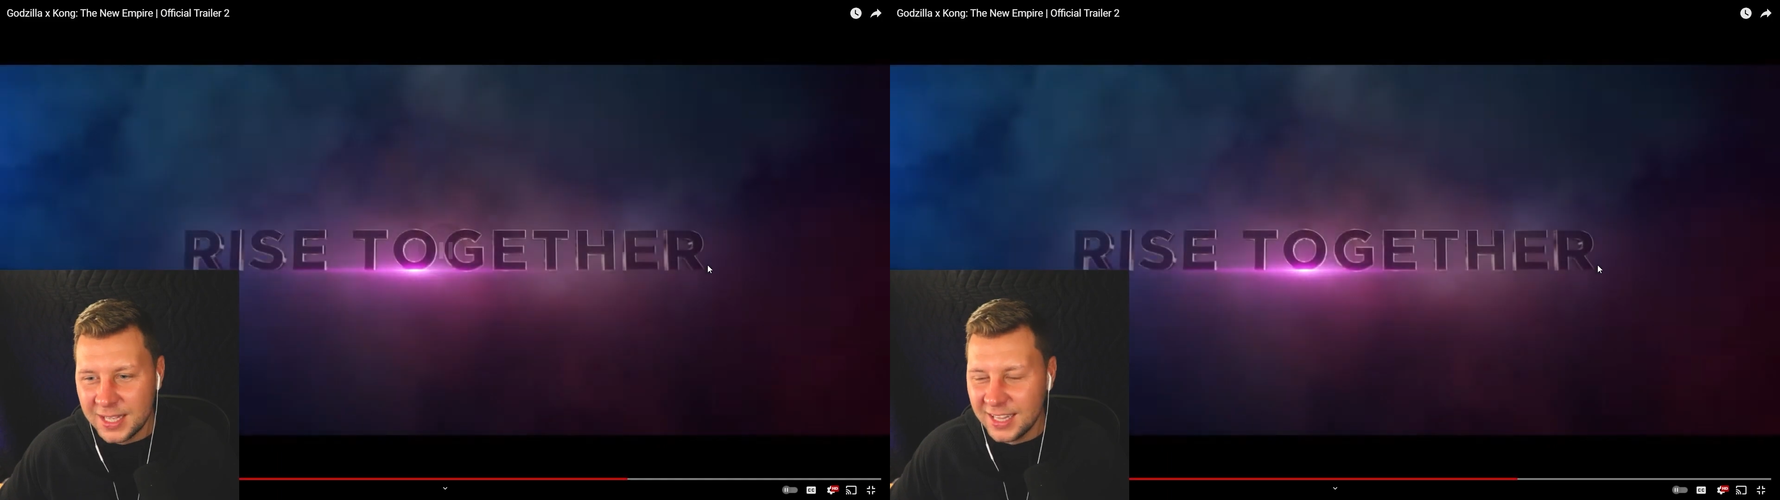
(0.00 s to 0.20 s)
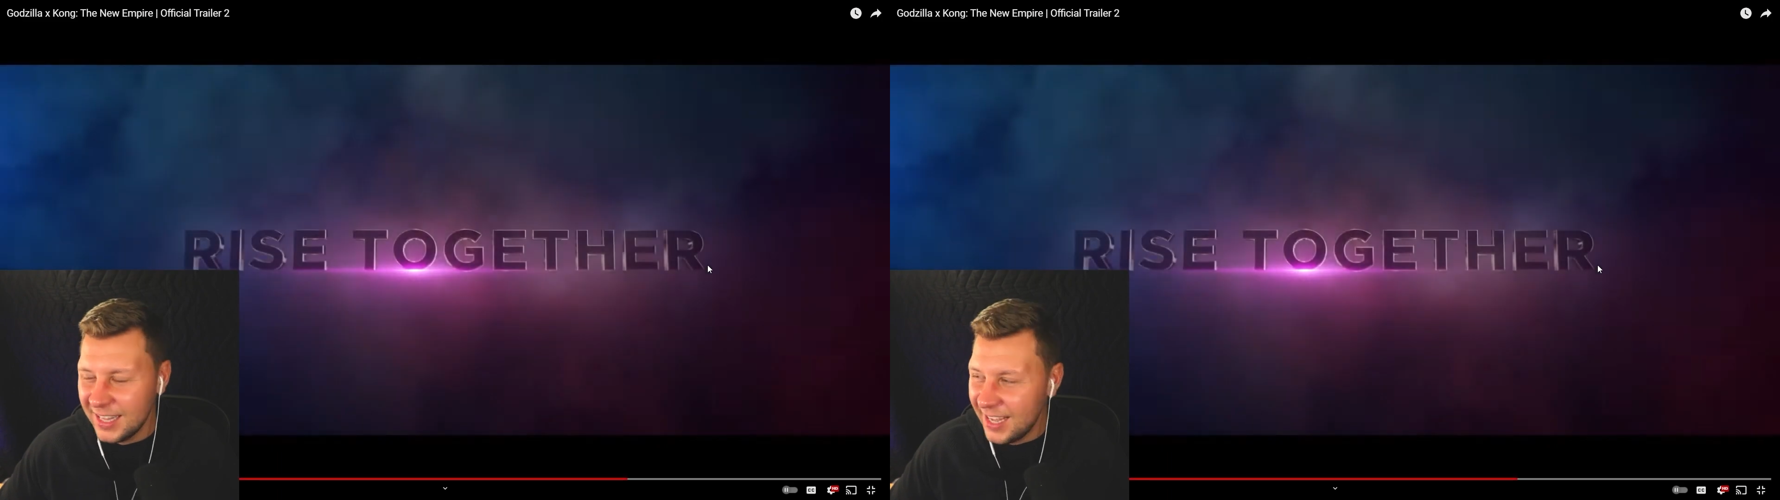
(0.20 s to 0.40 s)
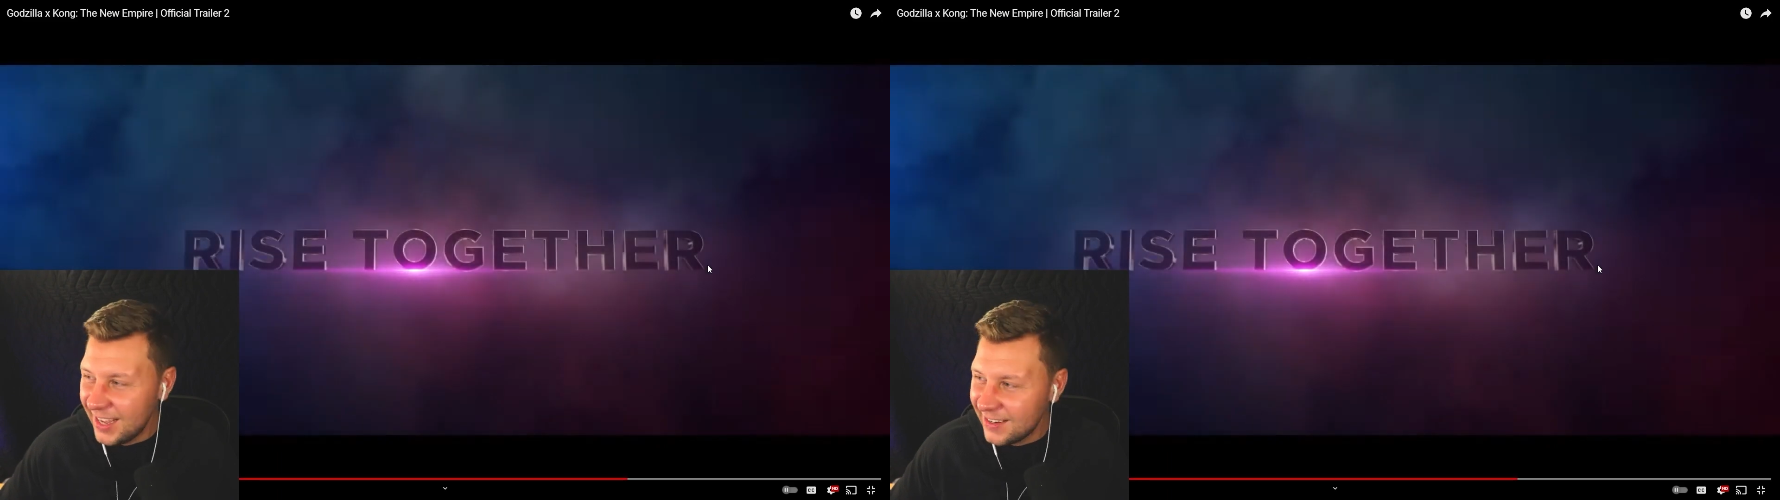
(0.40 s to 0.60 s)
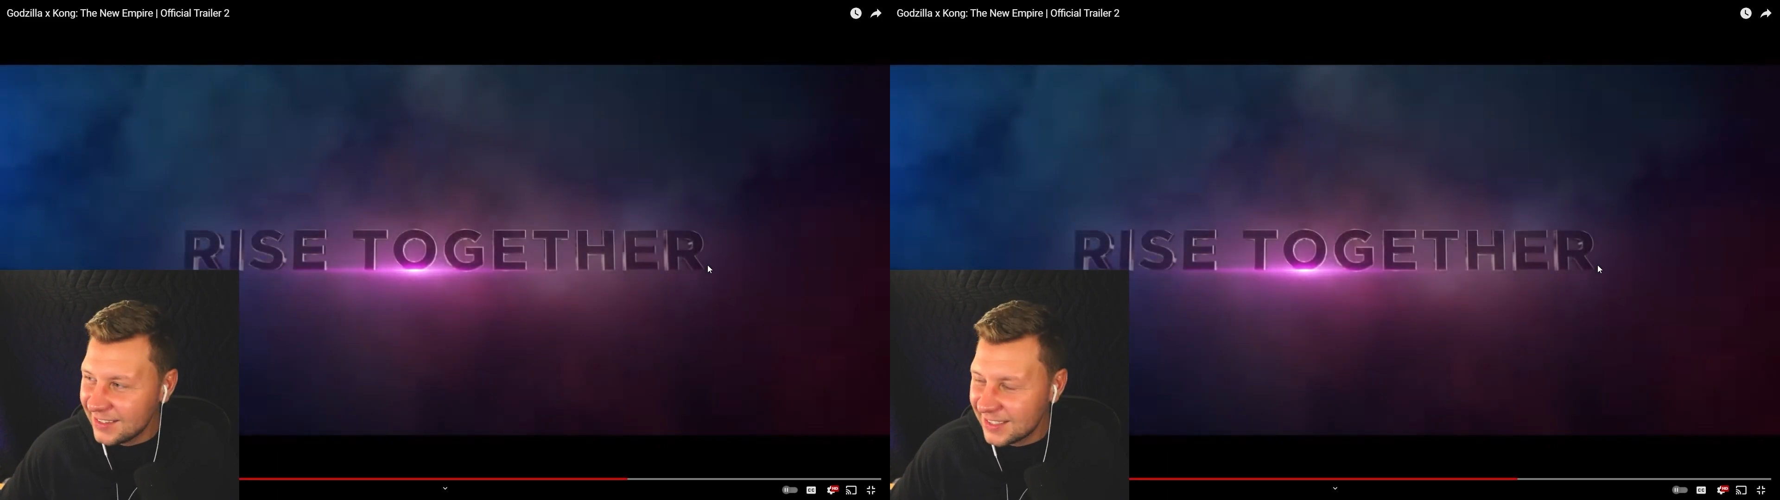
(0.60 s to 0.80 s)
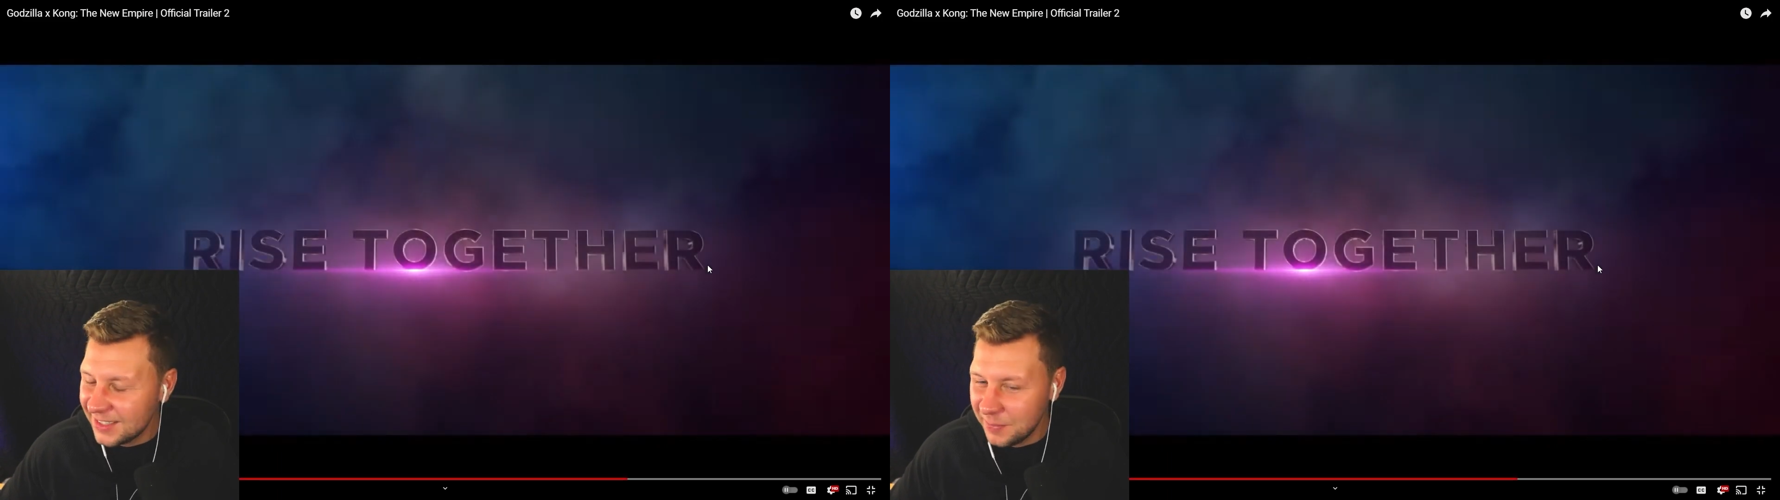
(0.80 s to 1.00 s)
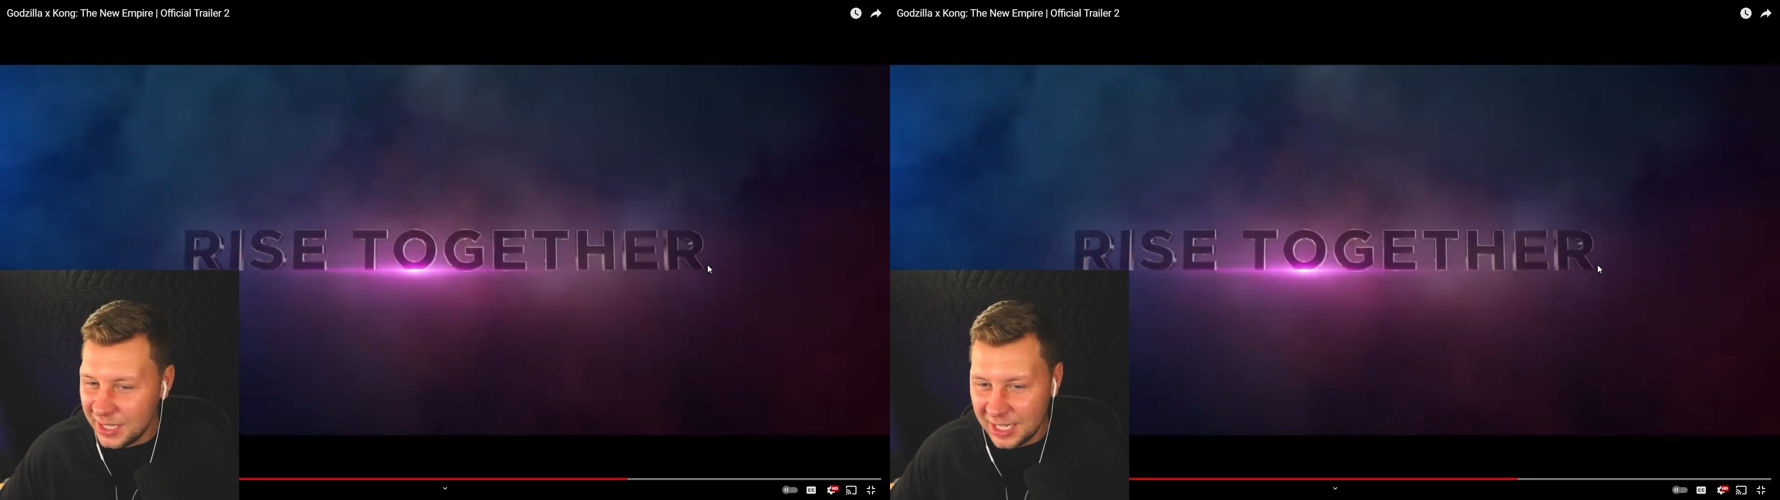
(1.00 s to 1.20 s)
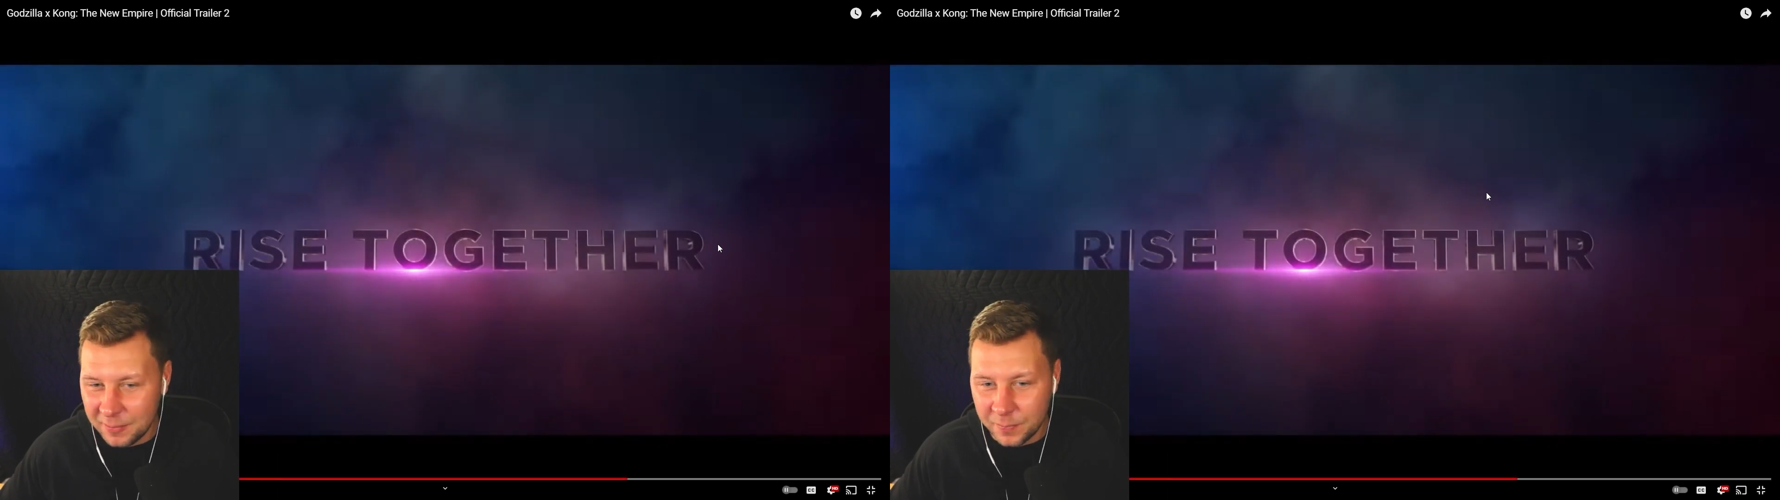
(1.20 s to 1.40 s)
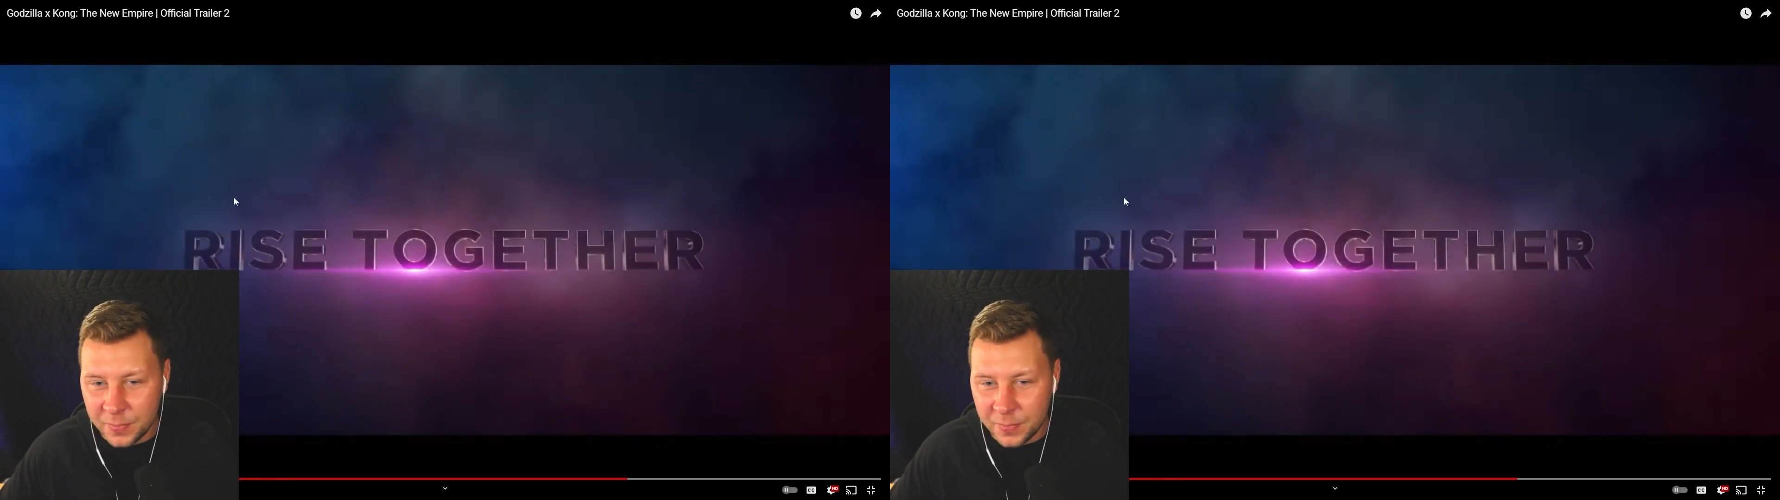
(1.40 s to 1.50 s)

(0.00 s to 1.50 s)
There's the meme.